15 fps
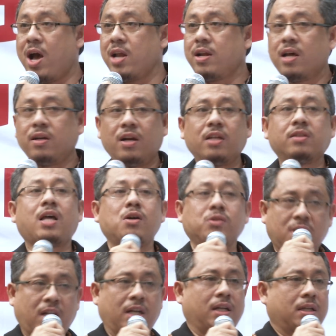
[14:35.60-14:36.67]

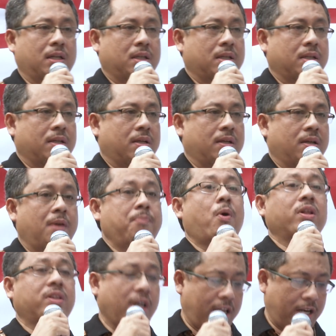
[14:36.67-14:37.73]
100,000
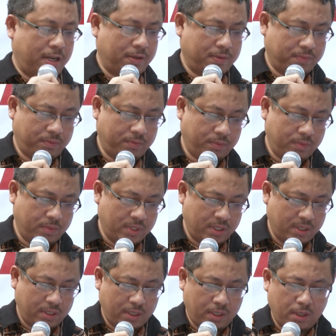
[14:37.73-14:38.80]
reported.
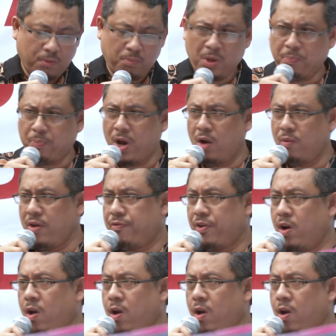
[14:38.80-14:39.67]
People with a